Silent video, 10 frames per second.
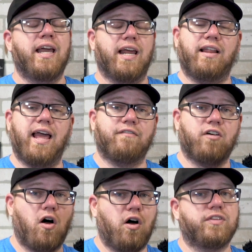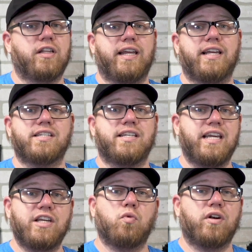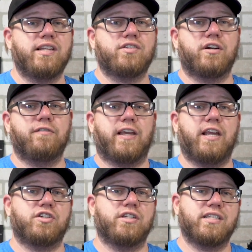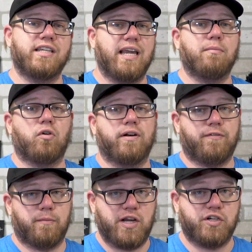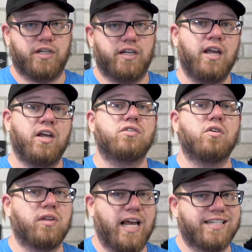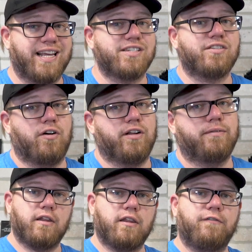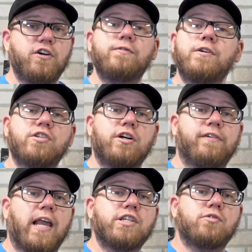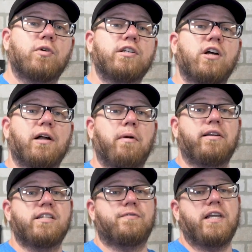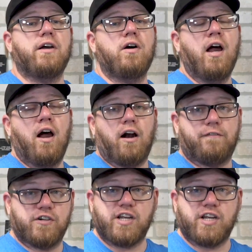and I'll have all of the links to each one of these certifications to get more information. So let's get started. The first few certifications we're gonna talk about in this video are for